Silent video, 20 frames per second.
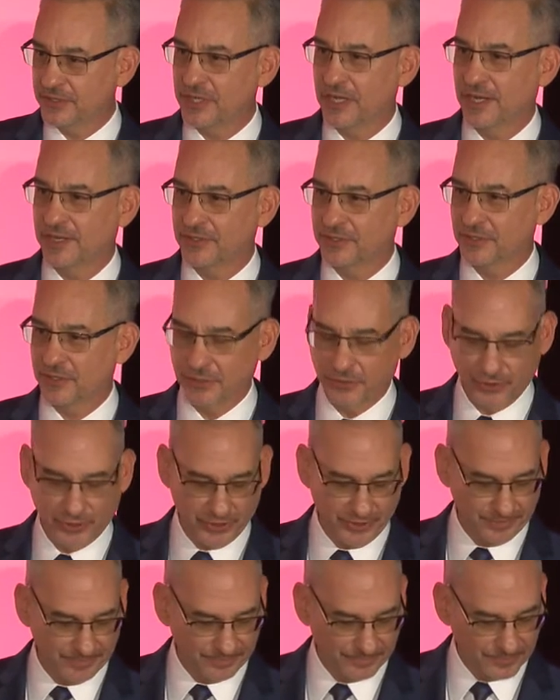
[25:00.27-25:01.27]

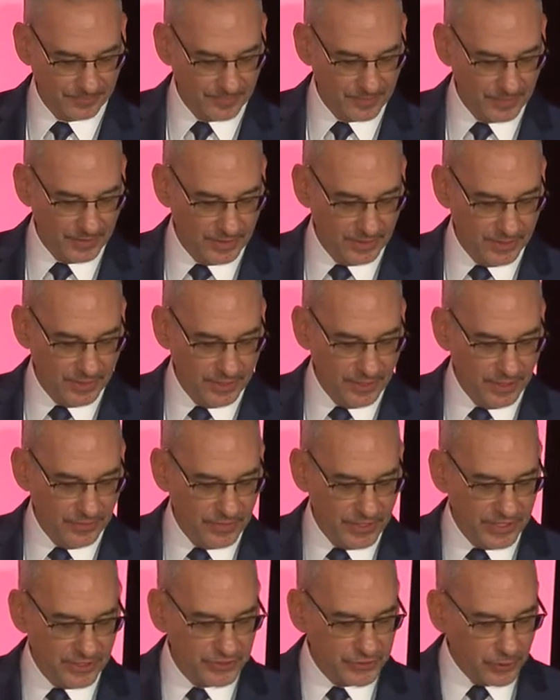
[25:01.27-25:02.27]
Constitution.
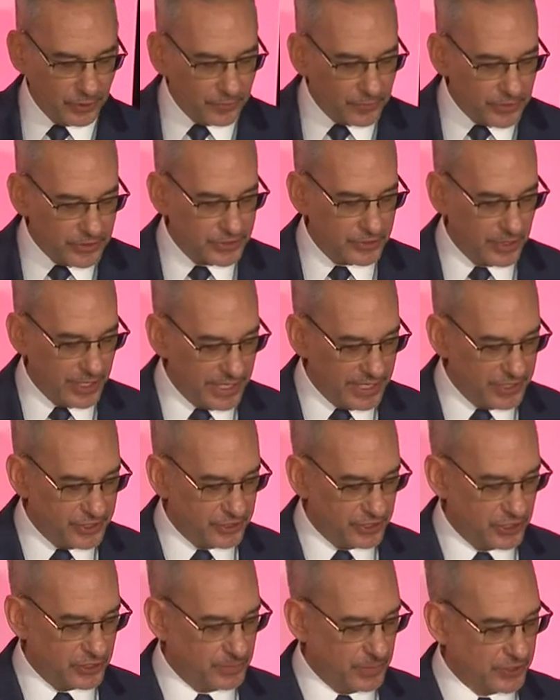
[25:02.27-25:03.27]
These servants or
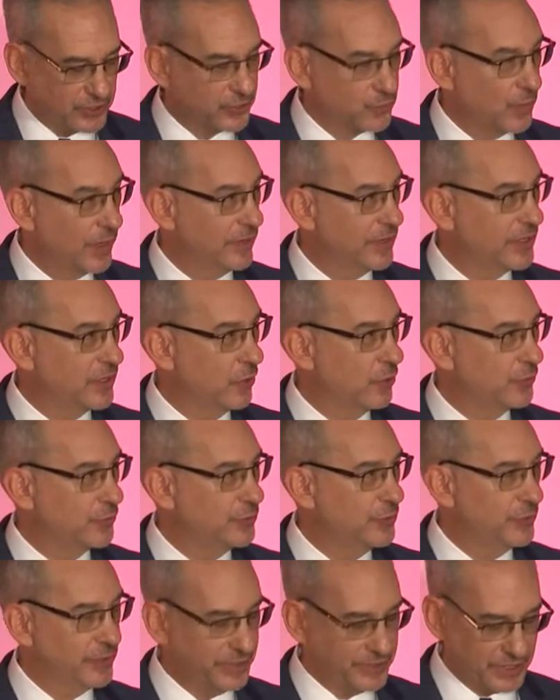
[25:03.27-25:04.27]
agents must swear an oath
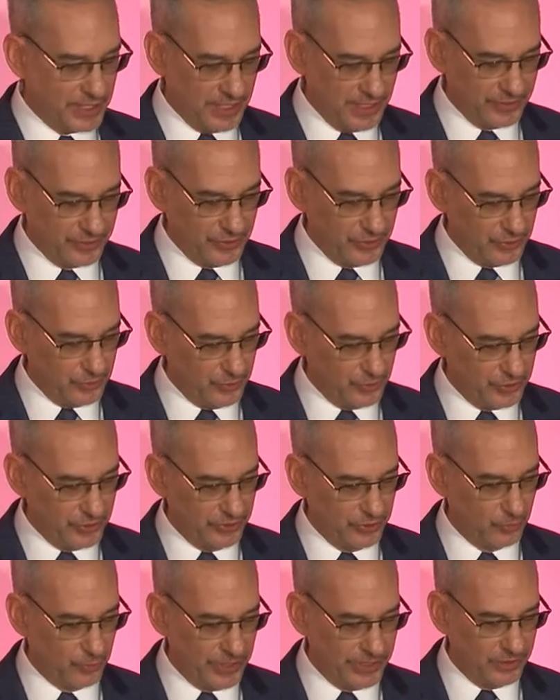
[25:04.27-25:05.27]
to this Constitution,
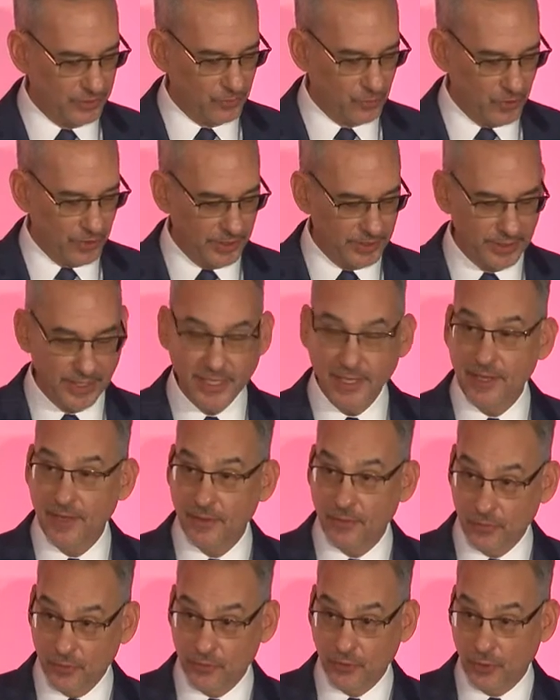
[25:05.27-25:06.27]
the written one.
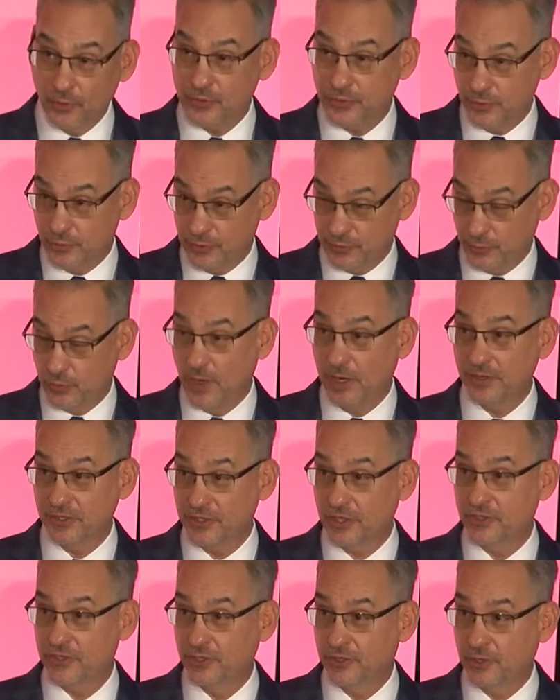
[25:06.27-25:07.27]
Those who swear
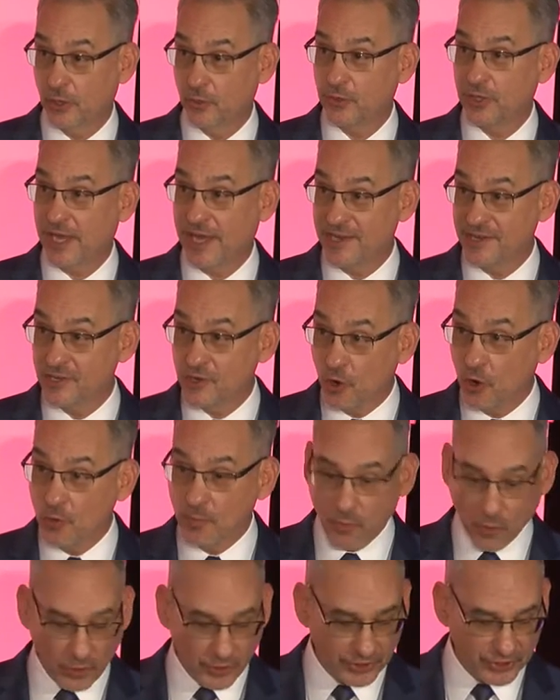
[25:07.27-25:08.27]
such an oath can no
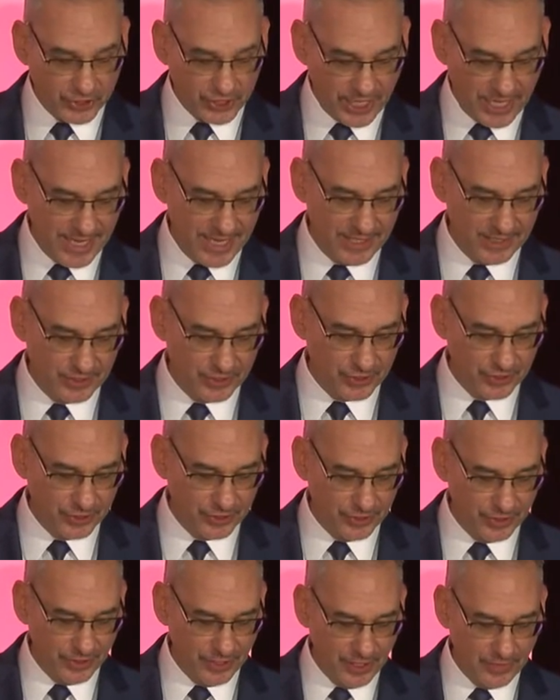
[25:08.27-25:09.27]
more change
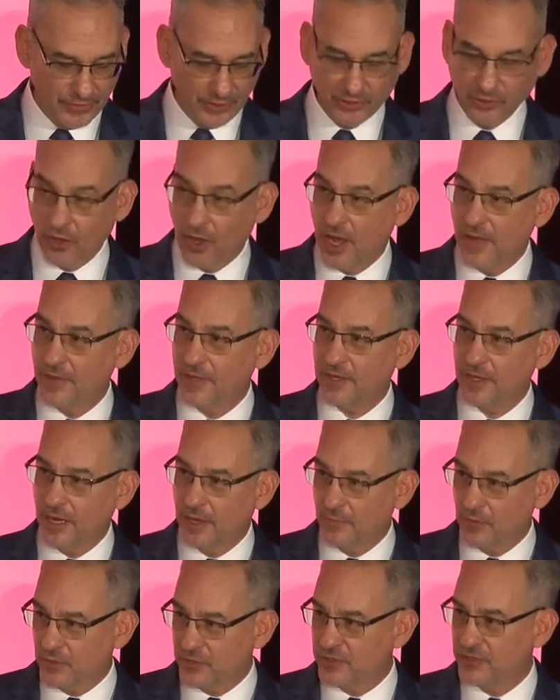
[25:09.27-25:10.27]
the law that
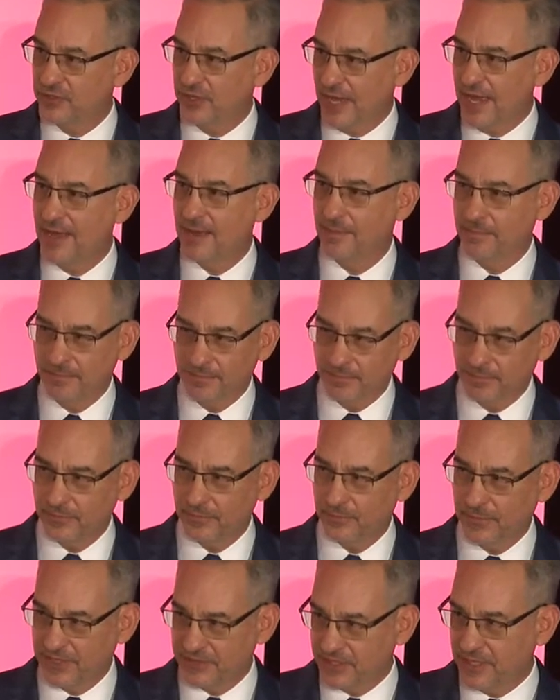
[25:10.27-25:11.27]
governs them,
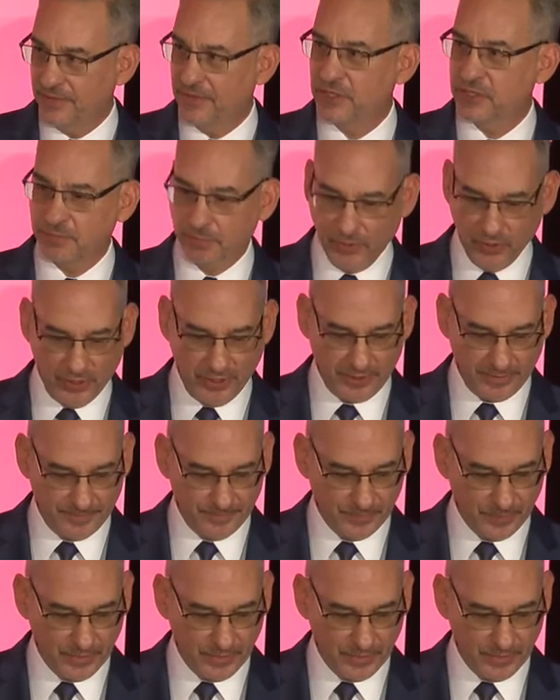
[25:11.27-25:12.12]
that's in this book,